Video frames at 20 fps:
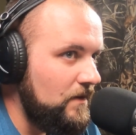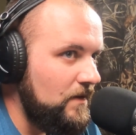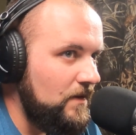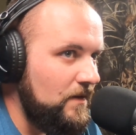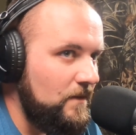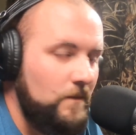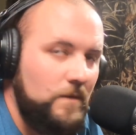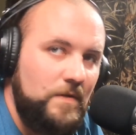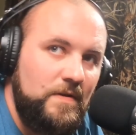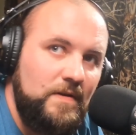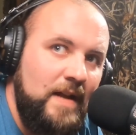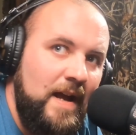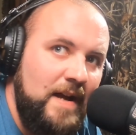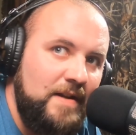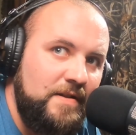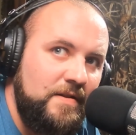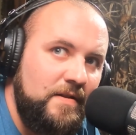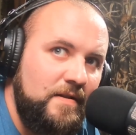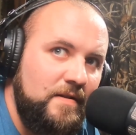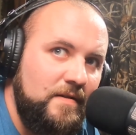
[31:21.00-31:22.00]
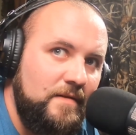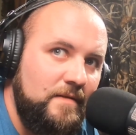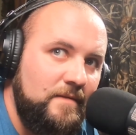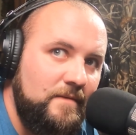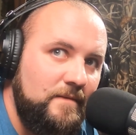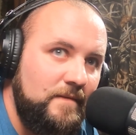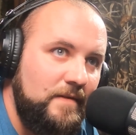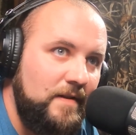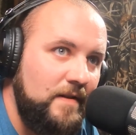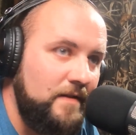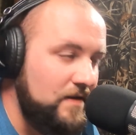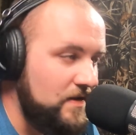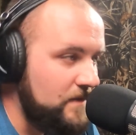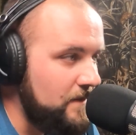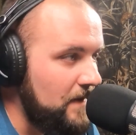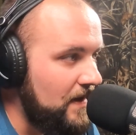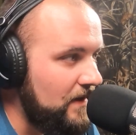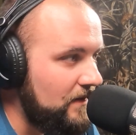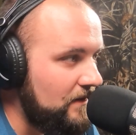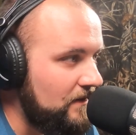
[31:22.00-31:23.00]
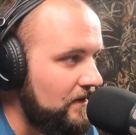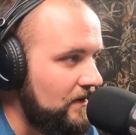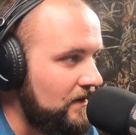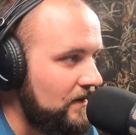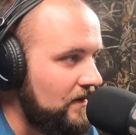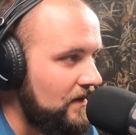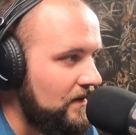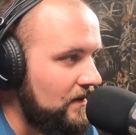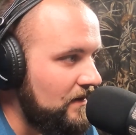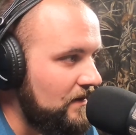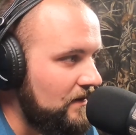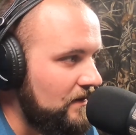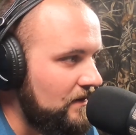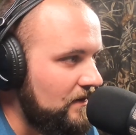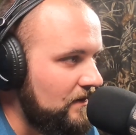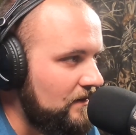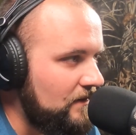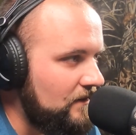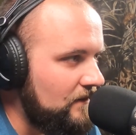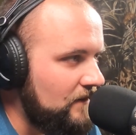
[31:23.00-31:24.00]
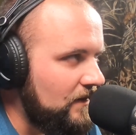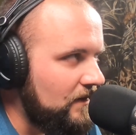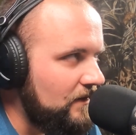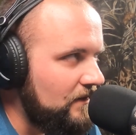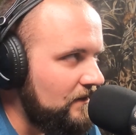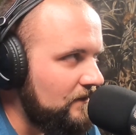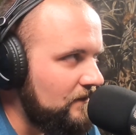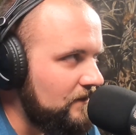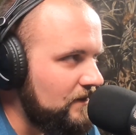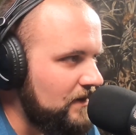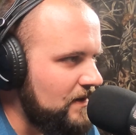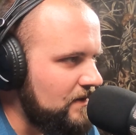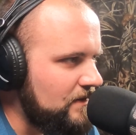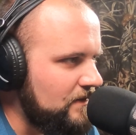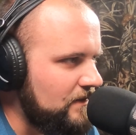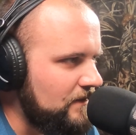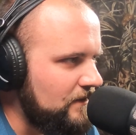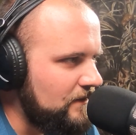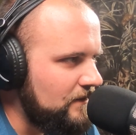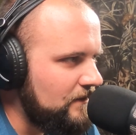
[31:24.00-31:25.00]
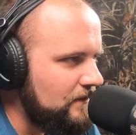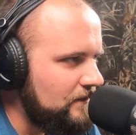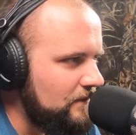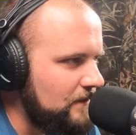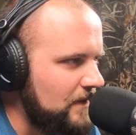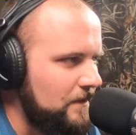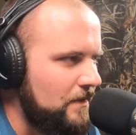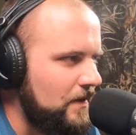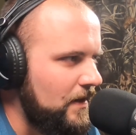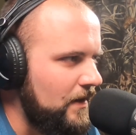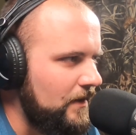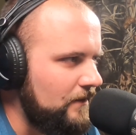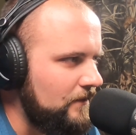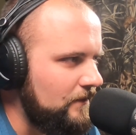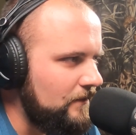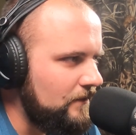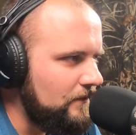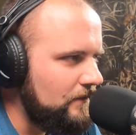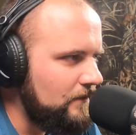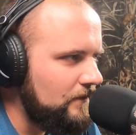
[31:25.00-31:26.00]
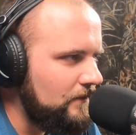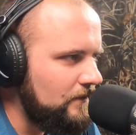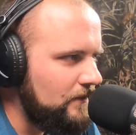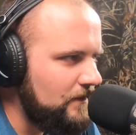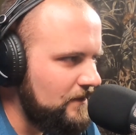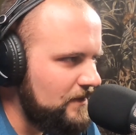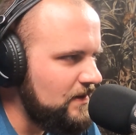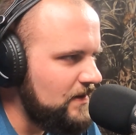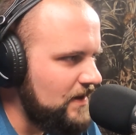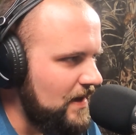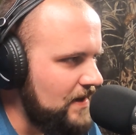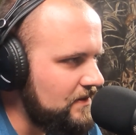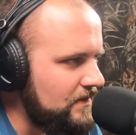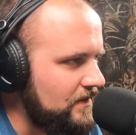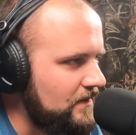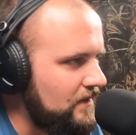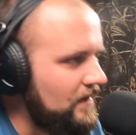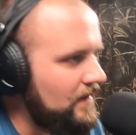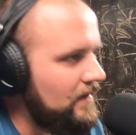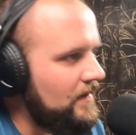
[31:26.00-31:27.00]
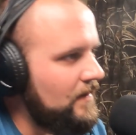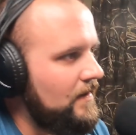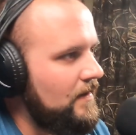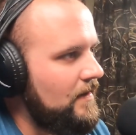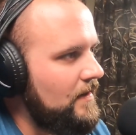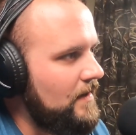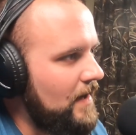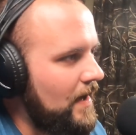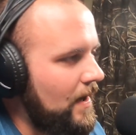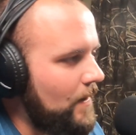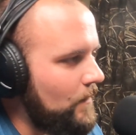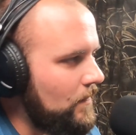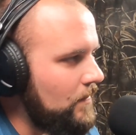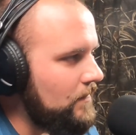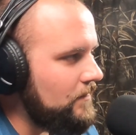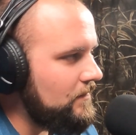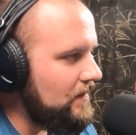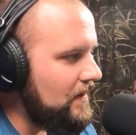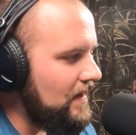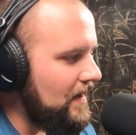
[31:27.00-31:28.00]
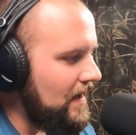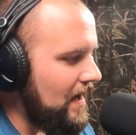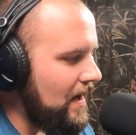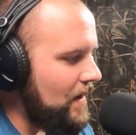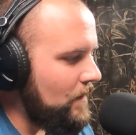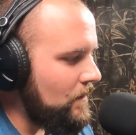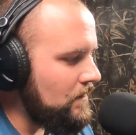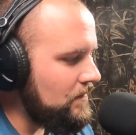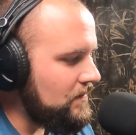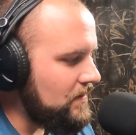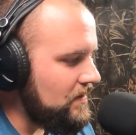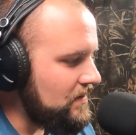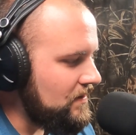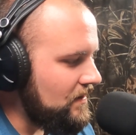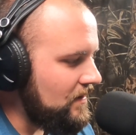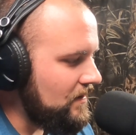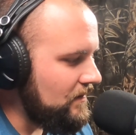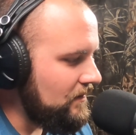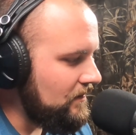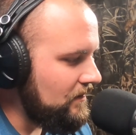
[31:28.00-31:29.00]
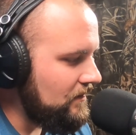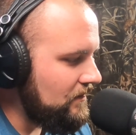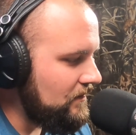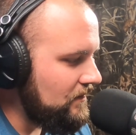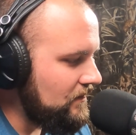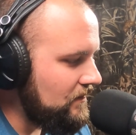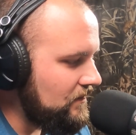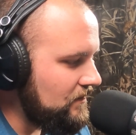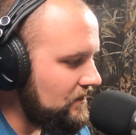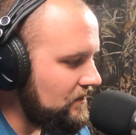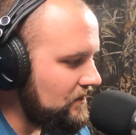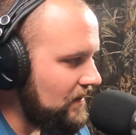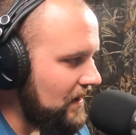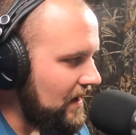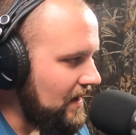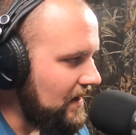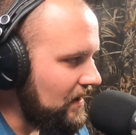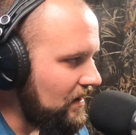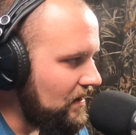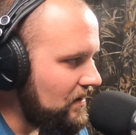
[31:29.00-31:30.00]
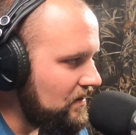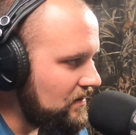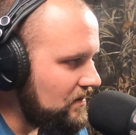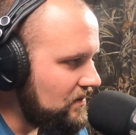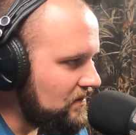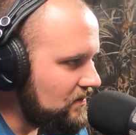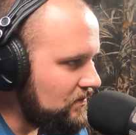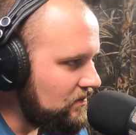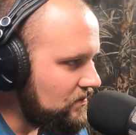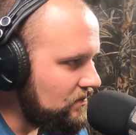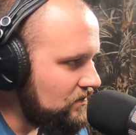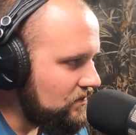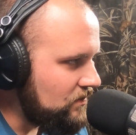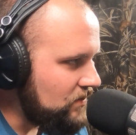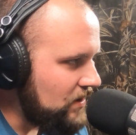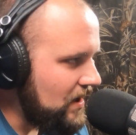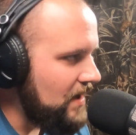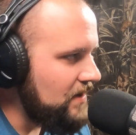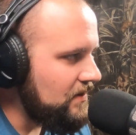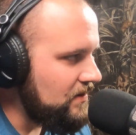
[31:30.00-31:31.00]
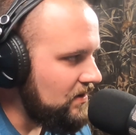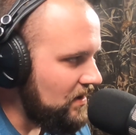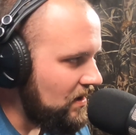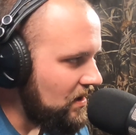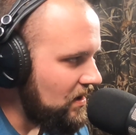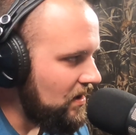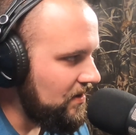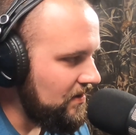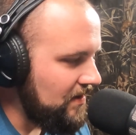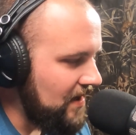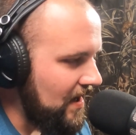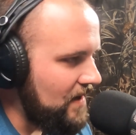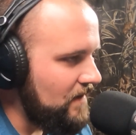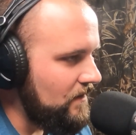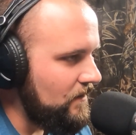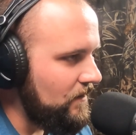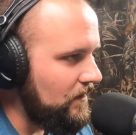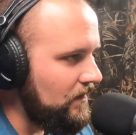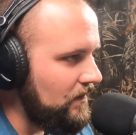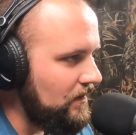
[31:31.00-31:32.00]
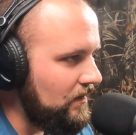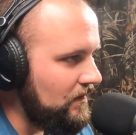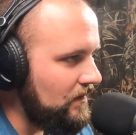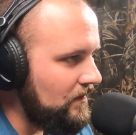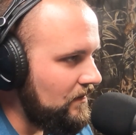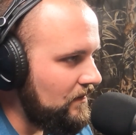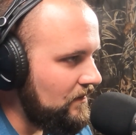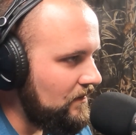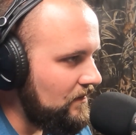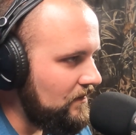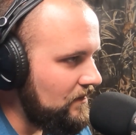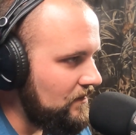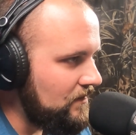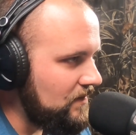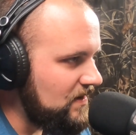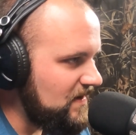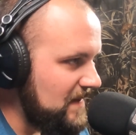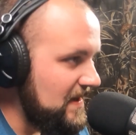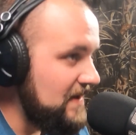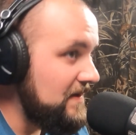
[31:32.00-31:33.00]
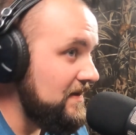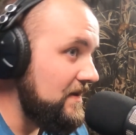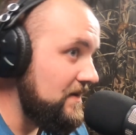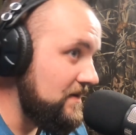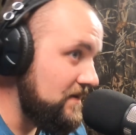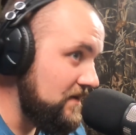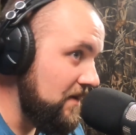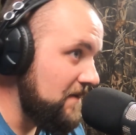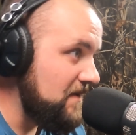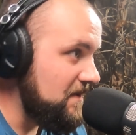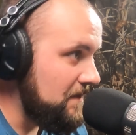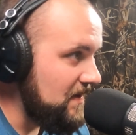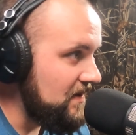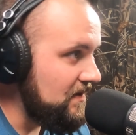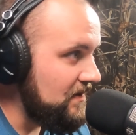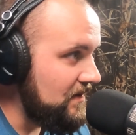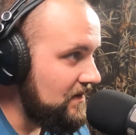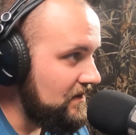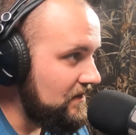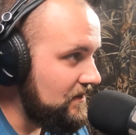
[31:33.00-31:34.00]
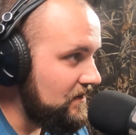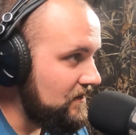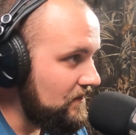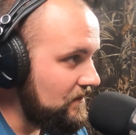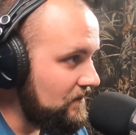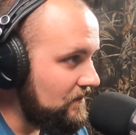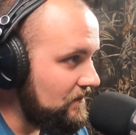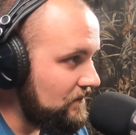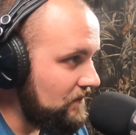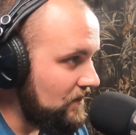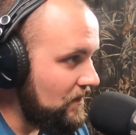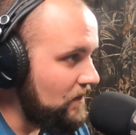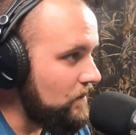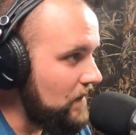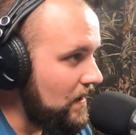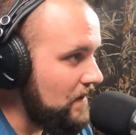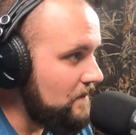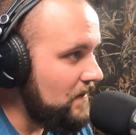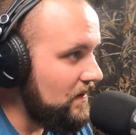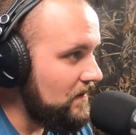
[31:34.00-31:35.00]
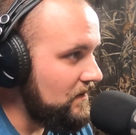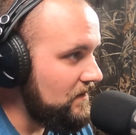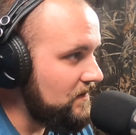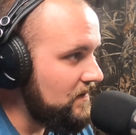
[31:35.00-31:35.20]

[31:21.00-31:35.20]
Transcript: what, last year killed a spec. Right, it was last year. My brain. No, it was last year. I want I want to start like trying to hunt down species, subspecies, you know, rare birds